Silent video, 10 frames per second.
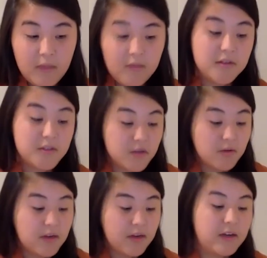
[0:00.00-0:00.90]
soon
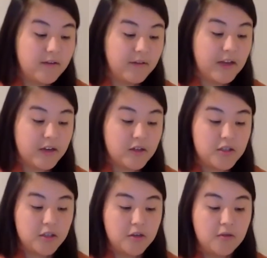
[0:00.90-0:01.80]
that kind of led
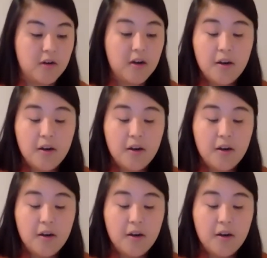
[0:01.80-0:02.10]
into